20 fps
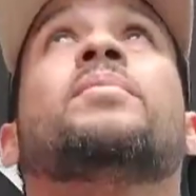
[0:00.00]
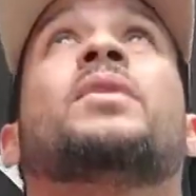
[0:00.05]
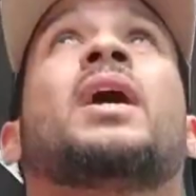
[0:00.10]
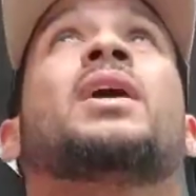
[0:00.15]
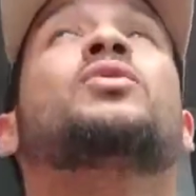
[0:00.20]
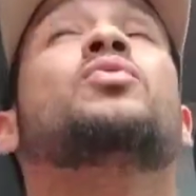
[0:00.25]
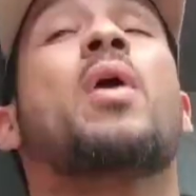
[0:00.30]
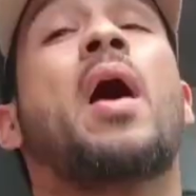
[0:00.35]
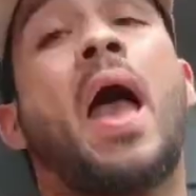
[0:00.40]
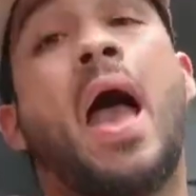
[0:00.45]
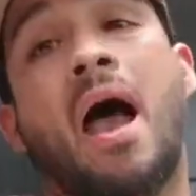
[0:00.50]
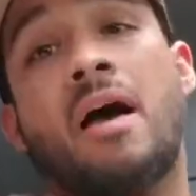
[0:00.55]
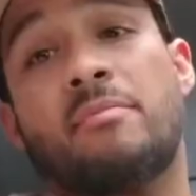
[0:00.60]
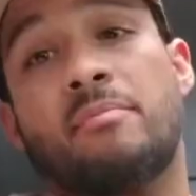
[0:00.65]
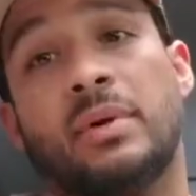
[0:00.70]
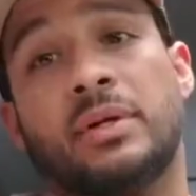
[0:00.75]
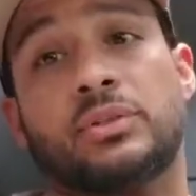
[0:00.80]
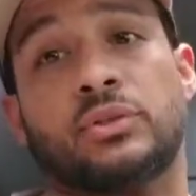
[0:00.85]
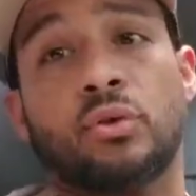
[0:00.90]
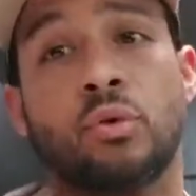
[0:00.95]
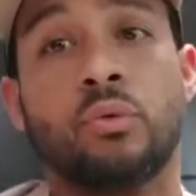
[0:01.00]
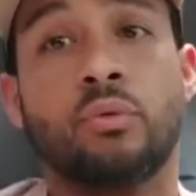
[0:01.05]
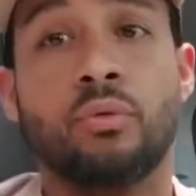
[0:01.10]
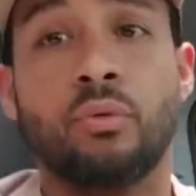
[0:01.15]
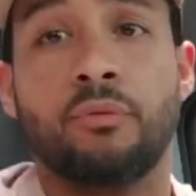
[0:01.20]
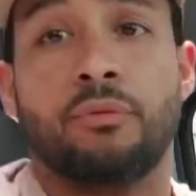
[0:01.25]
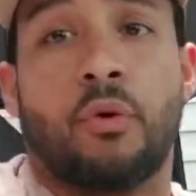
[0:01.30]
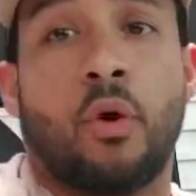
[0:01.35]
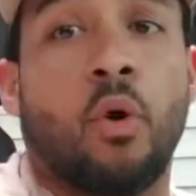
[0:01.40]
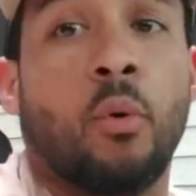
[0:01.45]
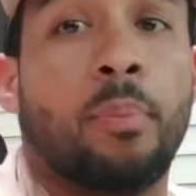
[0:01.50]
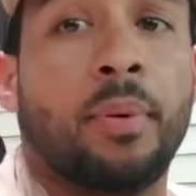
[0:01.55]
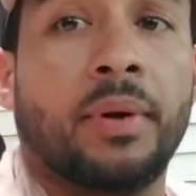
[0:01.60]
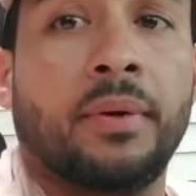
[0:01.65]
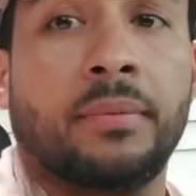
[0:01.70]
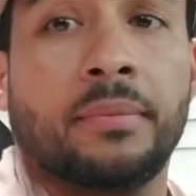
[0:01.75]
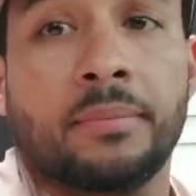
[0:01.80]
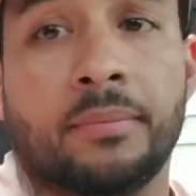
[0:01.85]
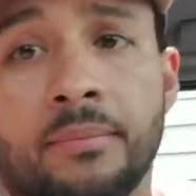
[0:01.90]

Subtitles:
That's why I have my sunroof open.